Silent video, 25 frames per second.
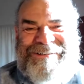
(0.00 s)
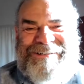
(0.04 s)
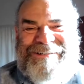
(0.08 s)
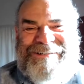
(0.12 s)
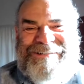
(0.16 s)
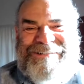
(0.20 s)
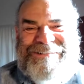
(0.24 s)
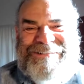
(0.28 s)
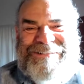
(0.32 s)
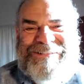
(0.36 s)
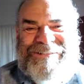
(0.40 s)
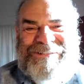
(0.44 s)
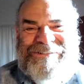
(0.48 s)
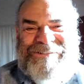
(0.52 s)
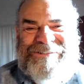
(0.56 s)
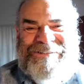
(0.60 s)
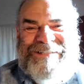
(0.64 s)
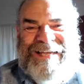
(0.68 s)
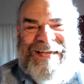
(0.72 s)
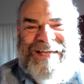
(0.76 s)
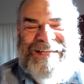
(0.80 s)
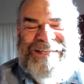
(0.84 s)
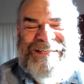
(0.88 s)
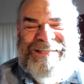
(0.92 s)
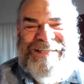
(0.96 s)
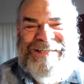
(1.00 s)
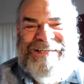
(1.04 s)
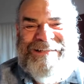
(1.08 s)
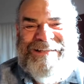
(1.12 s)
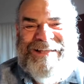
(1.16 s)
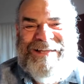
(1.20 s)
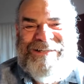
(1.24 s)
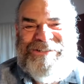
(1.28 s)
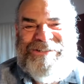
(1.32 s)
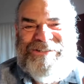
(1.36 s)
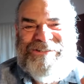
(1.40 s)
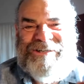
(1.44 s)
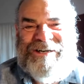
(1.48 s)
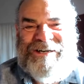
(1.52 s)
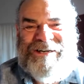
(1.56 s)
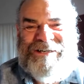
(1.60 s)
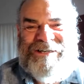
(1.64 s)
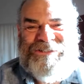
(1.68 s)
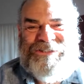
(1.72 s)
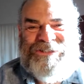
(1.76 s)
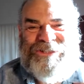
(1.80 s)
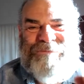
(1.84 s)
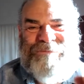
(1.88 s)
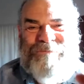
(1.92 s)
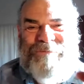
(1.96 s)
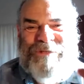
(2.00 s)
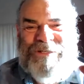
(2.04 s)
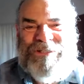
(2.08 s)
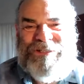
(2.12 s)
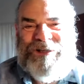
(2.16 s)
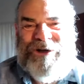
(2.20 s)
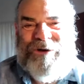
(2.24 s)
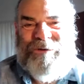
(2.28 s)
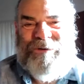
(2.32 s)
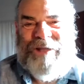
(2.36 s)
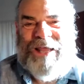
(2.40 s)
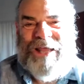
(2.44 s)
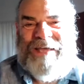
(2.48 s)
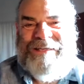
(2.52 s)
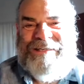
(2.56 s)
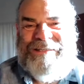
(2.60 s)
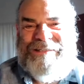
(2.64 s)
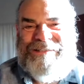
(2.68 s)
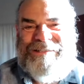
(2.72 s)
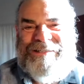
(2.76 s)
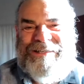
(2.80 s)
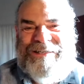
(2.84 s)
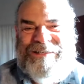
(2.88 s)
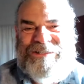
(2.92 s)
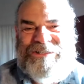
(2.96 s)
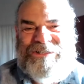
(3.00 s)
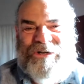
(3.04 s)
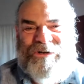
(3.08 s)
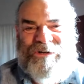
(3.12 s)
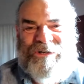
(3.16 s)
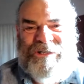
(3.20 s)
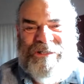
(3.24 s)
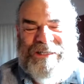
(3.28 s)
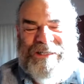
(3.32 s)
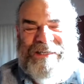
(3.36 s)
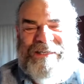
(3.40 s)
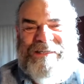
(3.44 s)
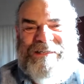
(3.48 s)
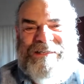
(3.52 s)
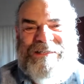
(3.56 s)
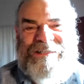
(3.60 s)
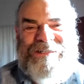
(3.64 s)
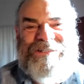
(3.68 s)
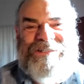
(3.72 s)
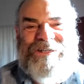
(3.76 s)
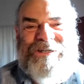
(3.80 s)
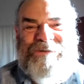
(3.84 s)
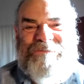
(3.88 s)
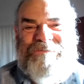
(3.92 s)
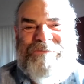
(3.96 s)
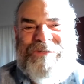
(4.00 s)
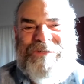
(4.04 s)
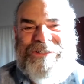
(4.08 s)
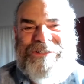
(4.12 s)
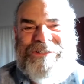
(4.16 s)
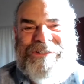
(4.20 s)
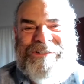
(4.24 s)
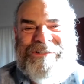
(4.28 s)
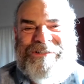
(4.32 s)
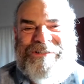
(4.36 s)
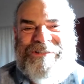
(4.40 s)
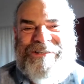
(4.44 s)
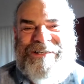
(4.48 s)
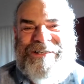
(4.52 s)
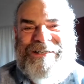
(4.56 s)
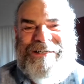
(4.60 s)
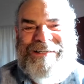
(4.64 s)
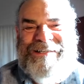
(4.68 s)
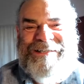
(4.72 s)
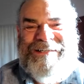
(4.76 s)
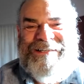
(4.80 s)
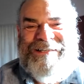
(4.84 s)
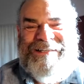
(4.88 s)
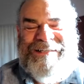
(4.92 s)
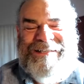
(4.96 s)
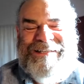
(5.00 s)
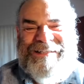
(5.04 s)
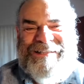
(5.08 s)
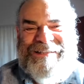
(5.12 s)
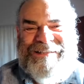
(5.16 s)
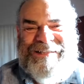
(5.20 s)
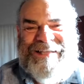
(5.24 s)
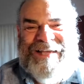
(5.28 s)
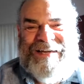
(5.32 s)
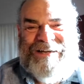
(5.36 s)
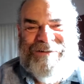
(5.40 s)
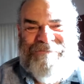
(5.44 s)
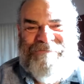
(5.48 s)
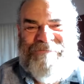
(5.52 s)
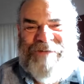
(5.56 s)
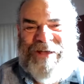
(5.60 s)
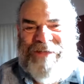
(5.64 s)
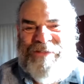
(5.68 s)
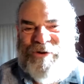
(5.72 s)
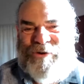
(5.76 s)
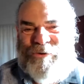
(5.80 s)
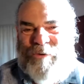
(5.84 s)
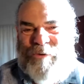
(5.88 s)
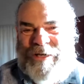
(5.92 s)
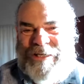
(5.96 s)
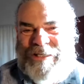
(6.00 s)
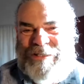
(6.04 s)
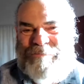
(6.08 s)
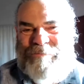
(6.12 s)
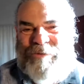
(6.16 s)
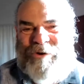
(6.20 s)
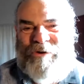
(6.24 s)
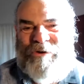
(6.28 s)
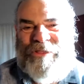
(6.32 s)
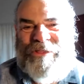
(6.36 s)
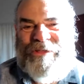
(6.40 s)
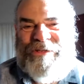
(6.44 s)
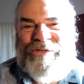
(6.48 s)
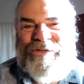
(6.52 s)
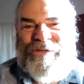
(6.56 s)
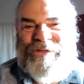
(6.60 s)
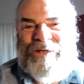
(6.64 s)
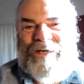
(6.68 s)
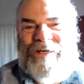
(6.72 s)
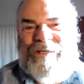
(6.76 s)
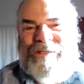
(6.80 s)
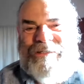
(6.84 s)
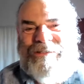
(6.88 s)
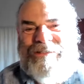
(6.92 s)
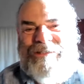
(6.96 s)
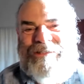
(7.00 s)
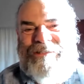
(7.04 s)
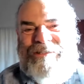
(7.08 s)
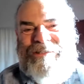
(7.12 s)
So the idea that your heart should be so light and so clean and so pure that a feather weighs more than your heart.